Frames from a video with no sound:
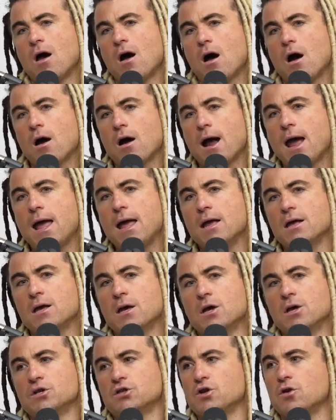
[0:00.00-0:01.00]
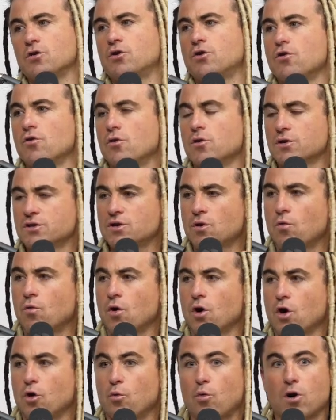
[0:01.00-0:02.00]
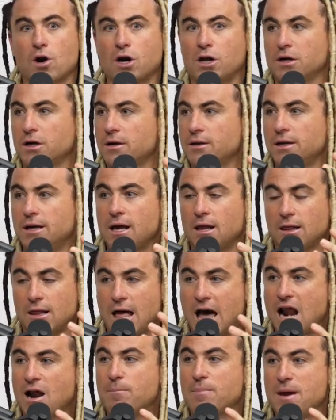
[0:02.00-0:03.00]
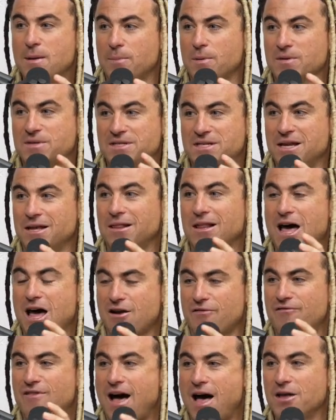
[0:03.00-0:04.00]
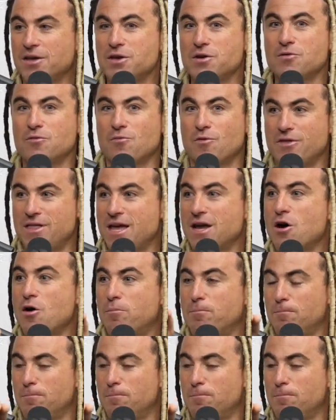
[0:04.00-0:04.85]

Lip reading: all right, so Google's a world where clearly a lot of people see a lot of value when they go